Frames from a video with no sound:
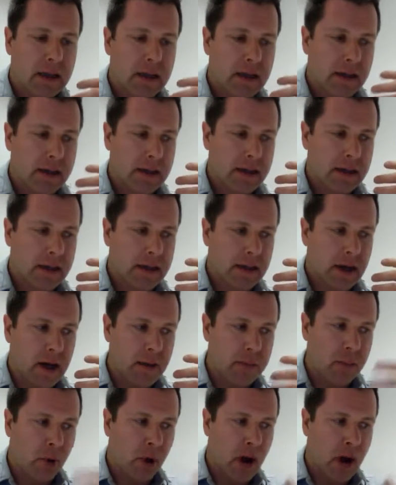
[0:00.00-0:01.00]

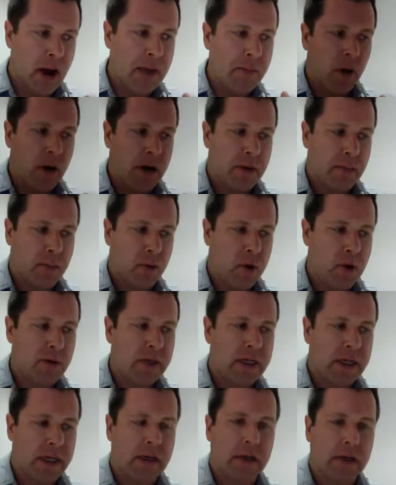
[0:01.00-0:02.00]
a primary
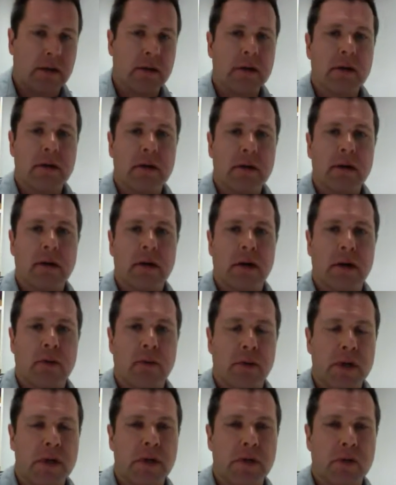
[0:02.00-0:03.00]
protein
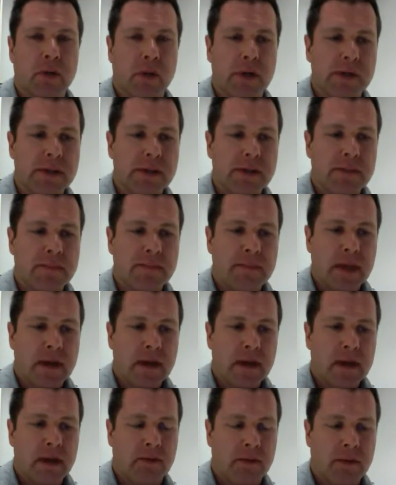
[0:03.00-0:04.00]
resource.
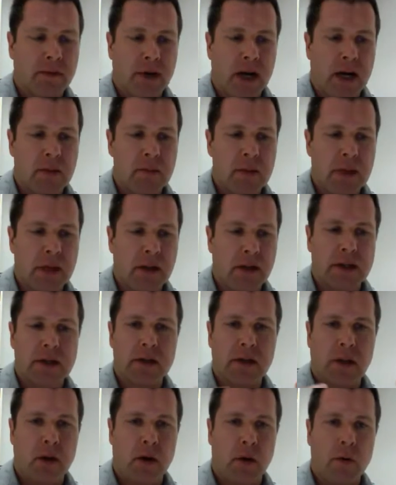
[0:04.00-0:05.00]
If you've got a meal
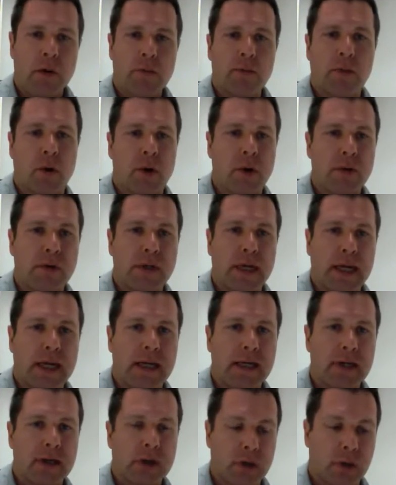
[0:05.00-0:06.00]
that's low in
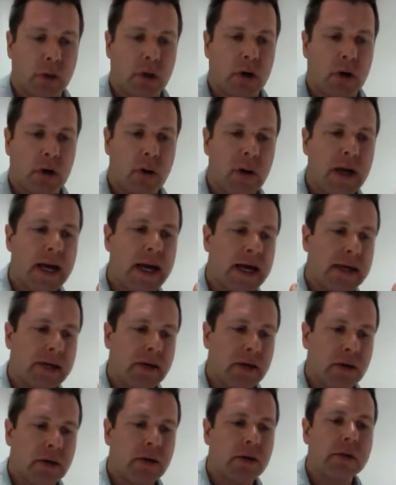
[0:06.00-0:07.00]
protein, sure, go ahead,
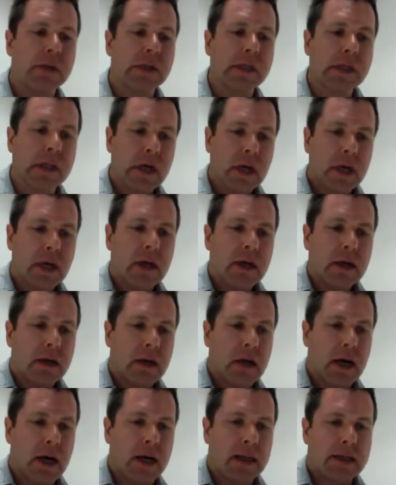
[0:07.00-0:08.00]
use
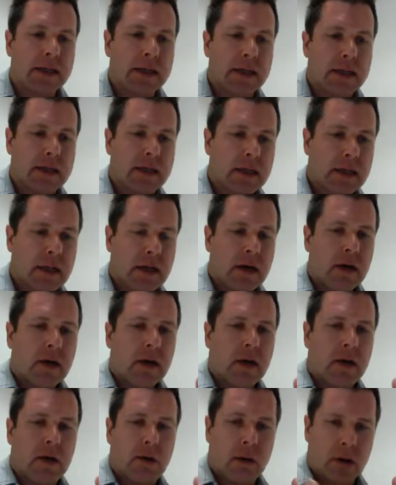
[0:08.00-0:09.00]
nuts
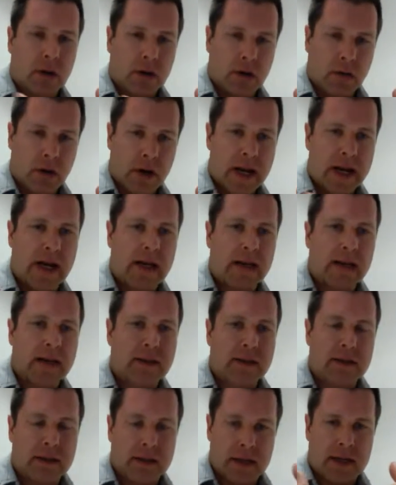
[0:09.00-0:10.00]
or a
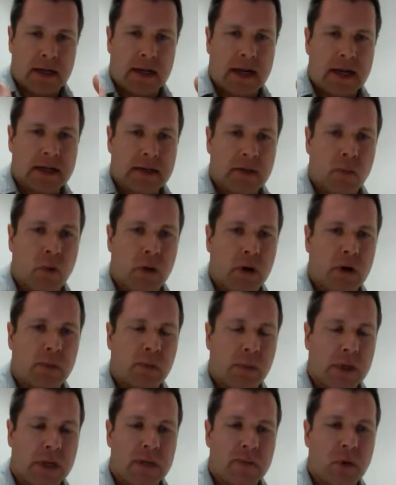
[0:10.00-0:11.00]
grain that has a more
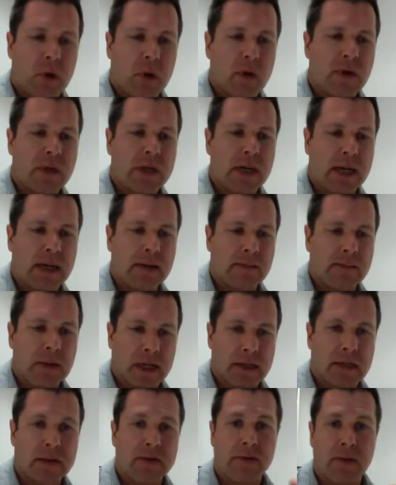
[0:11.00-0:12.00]
complete protein,
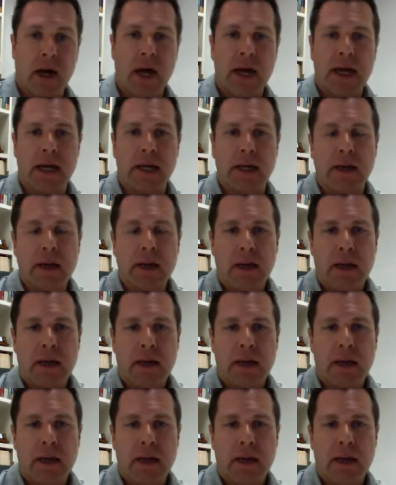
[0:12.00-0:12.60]
that's fine.